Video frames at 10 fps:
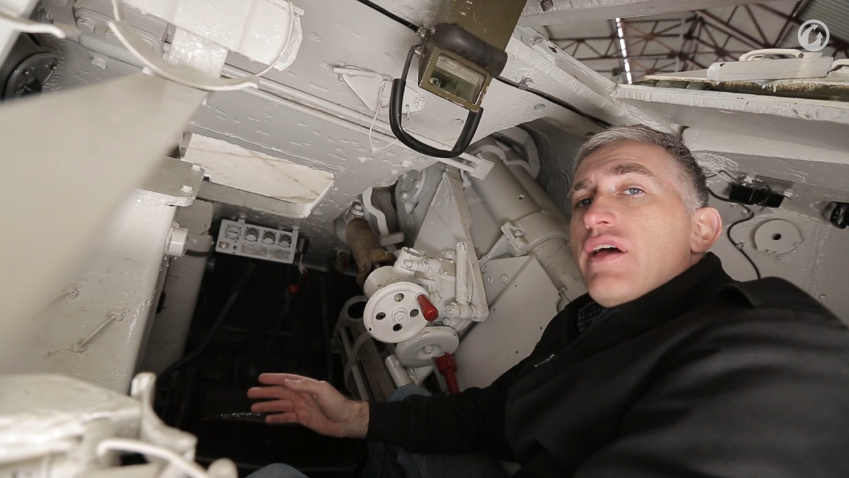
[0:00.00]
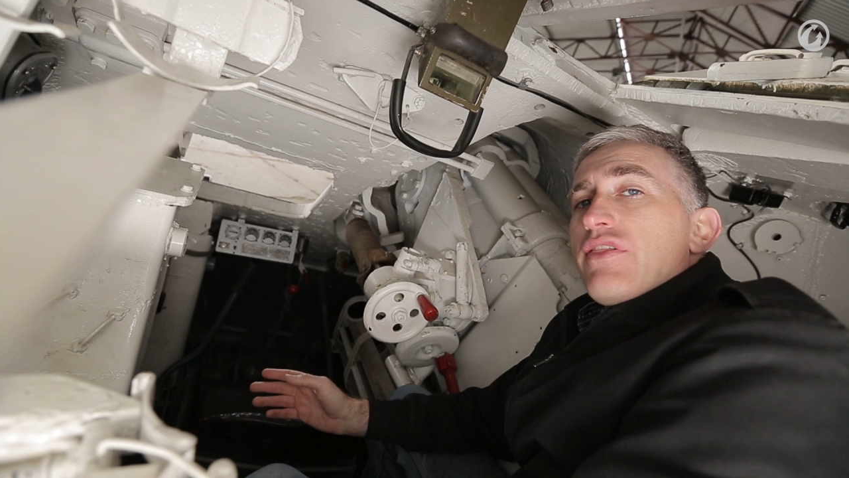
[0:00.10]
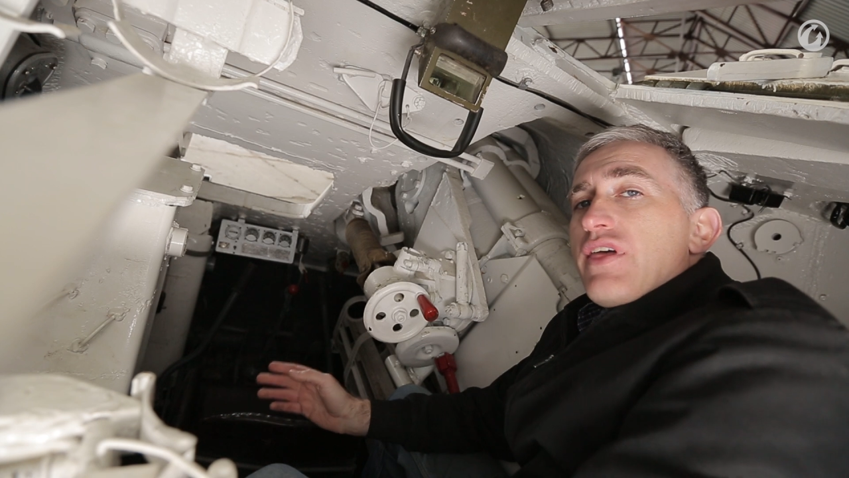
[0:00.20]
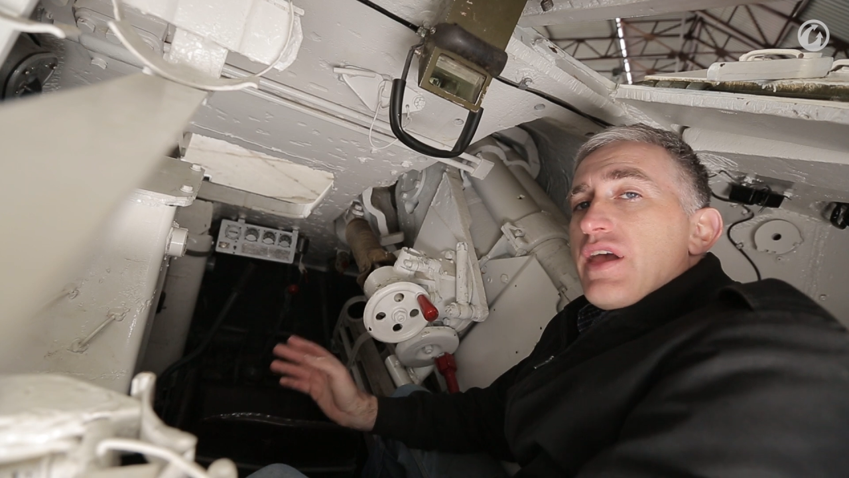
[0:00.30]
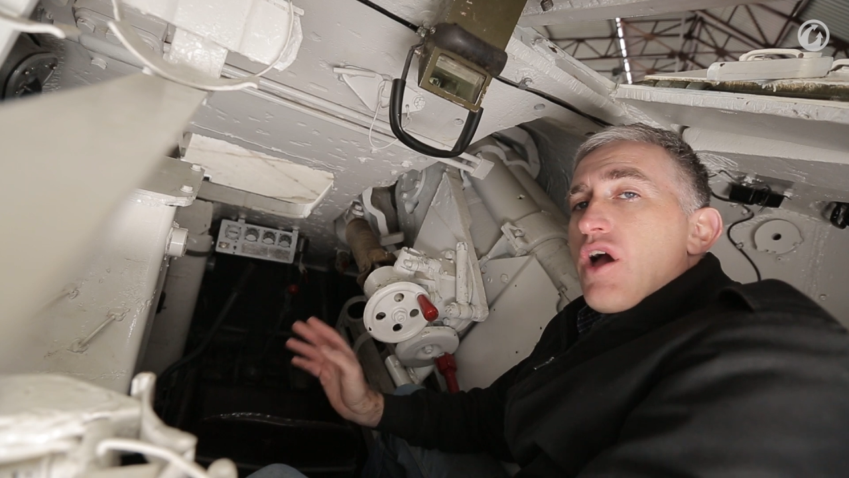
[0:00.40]

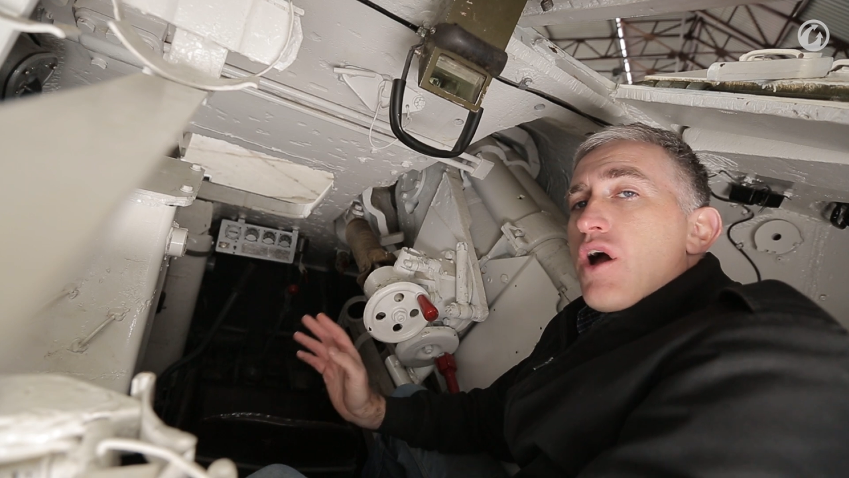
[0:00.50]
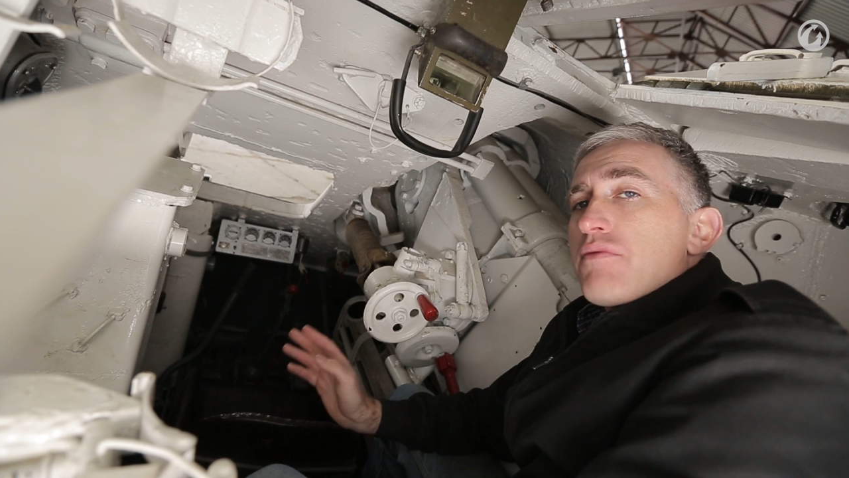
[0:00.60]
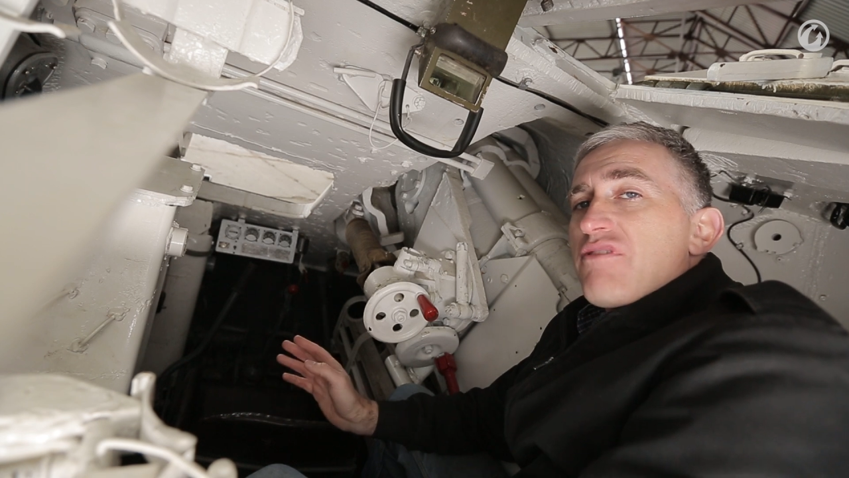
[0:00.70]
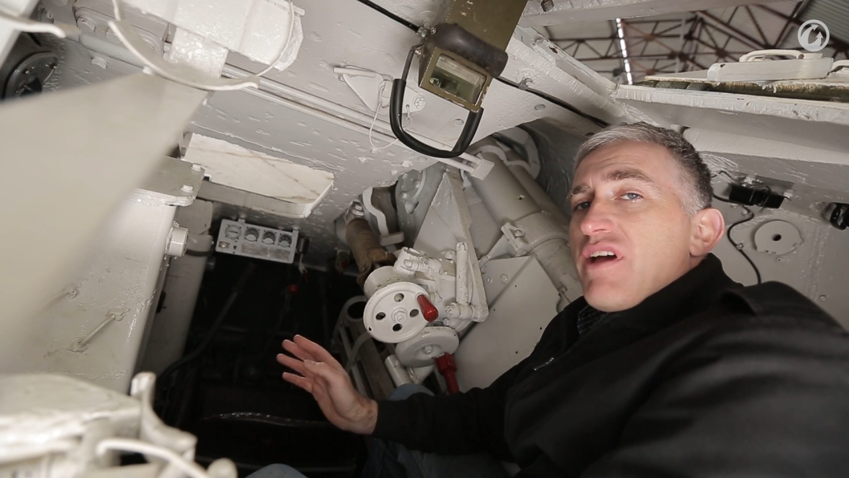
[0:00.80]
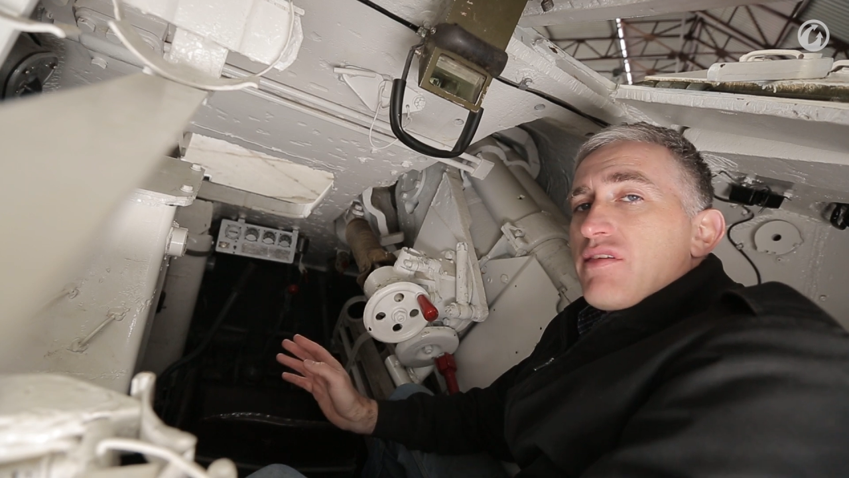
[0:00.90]
The
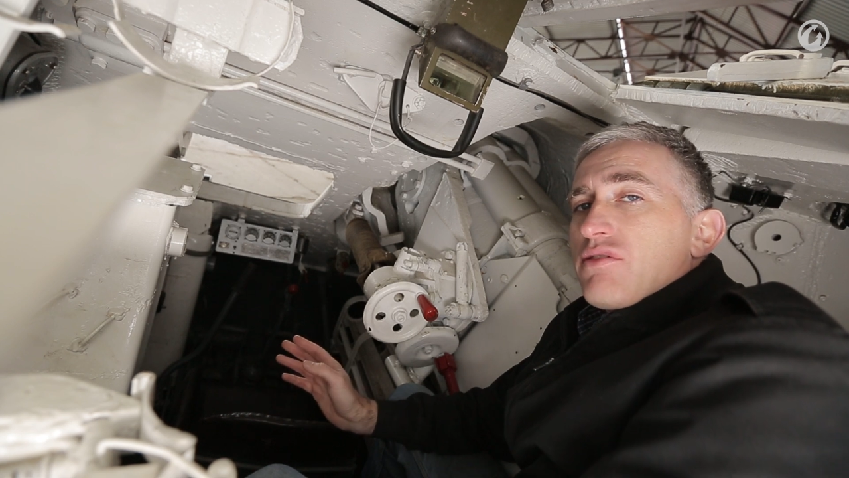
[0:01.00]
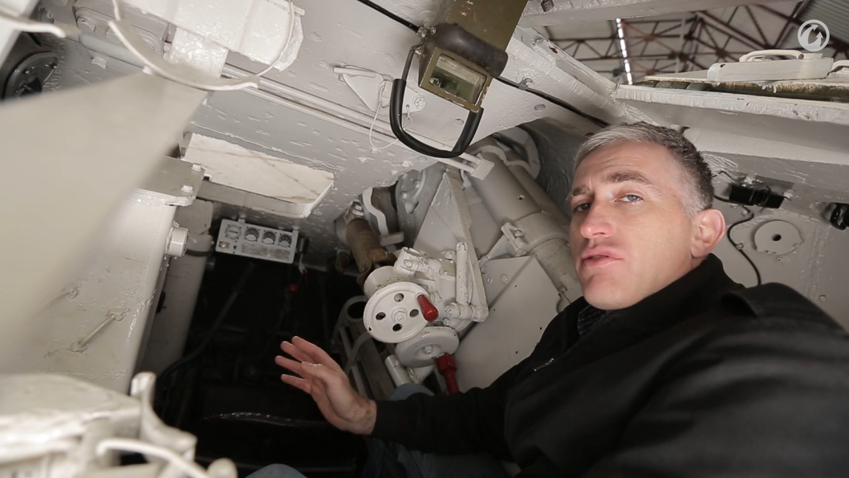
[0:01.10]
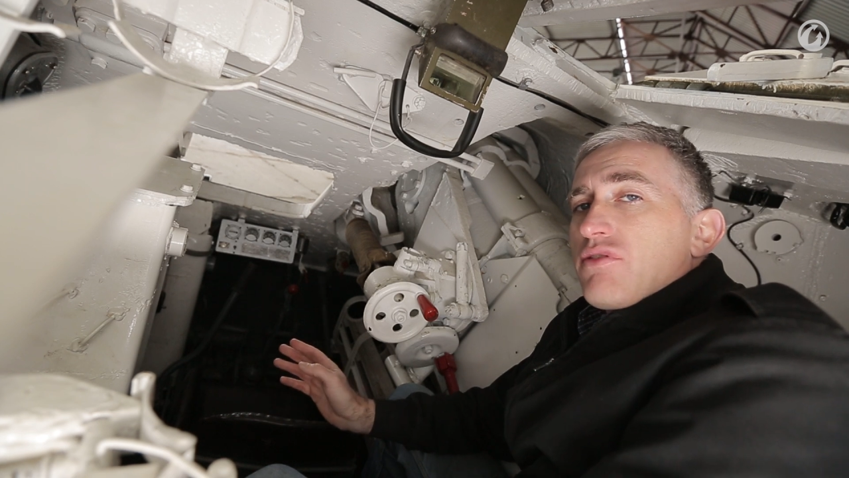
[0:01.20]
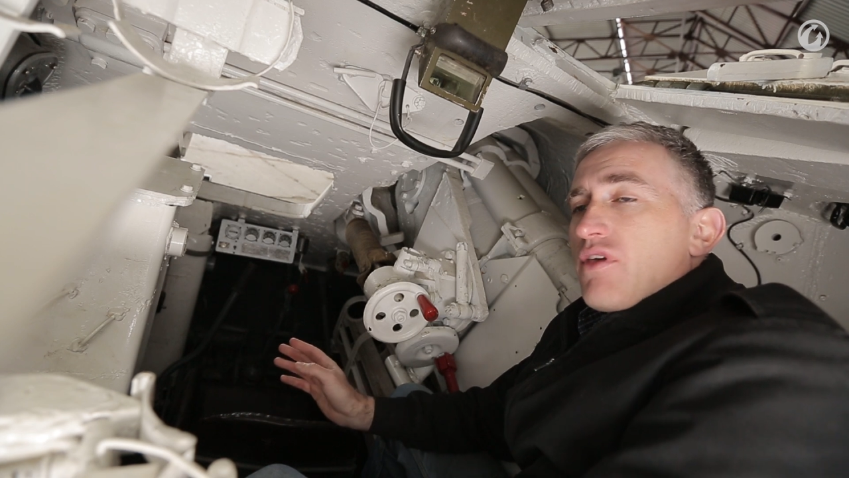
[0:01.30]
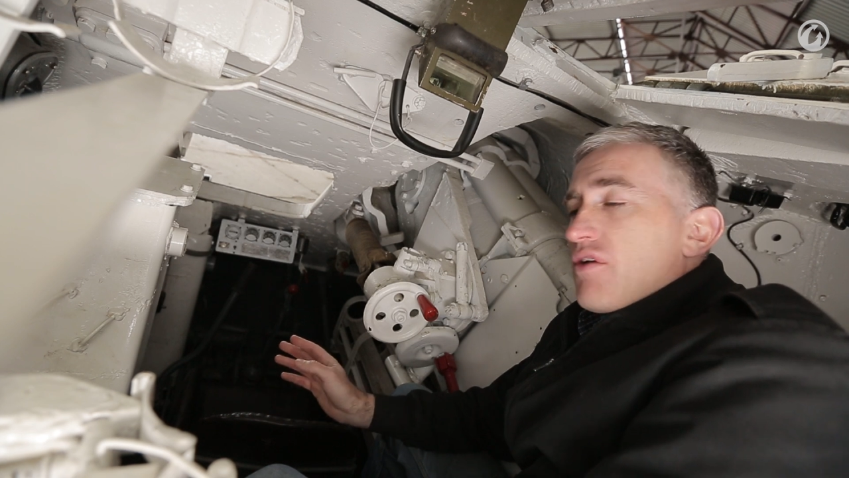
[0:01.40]

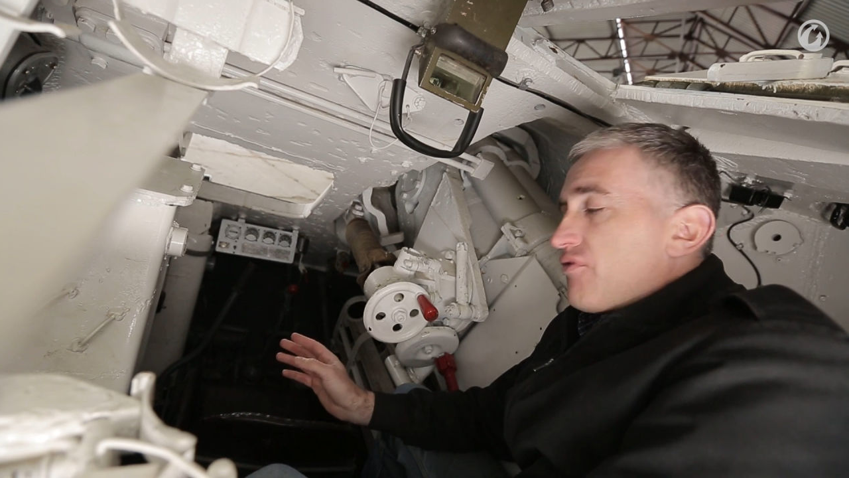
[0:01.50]
armrests